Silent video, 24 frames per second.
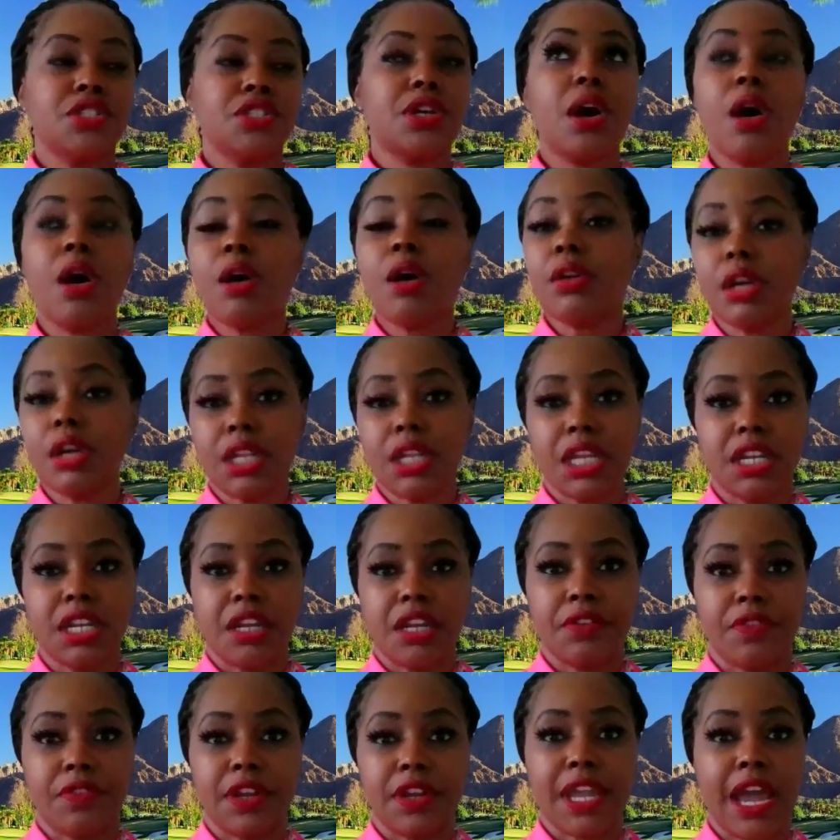Totally
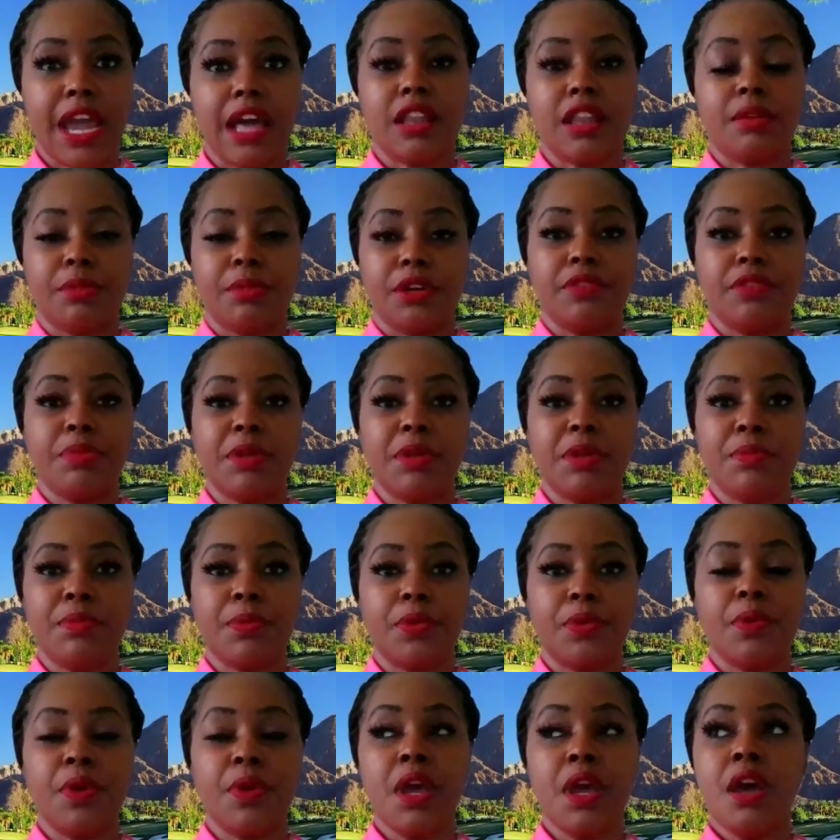different caliber of
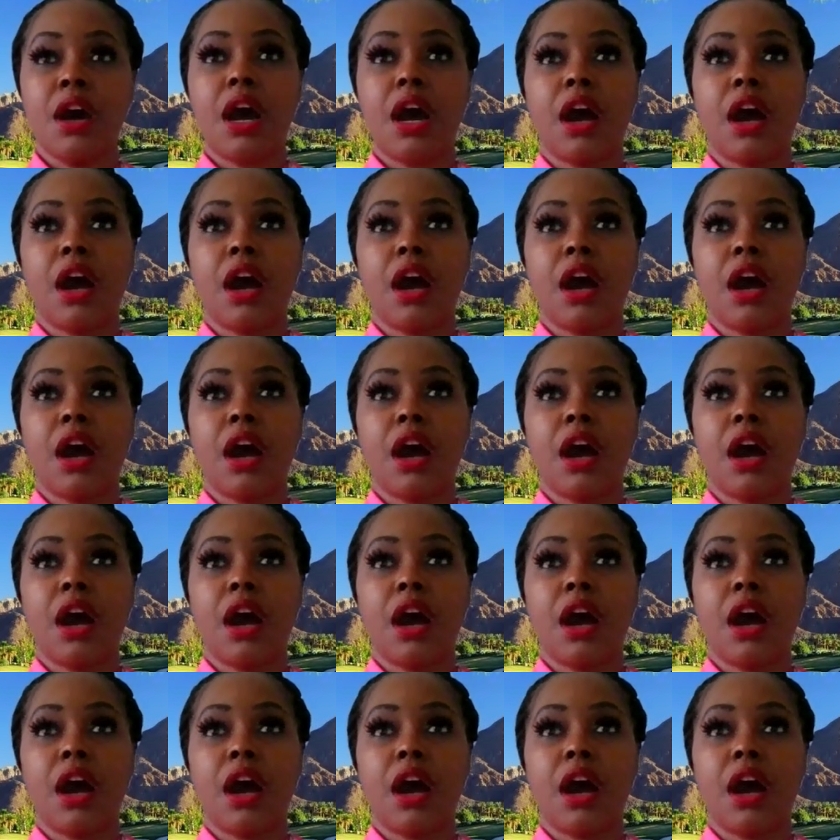people.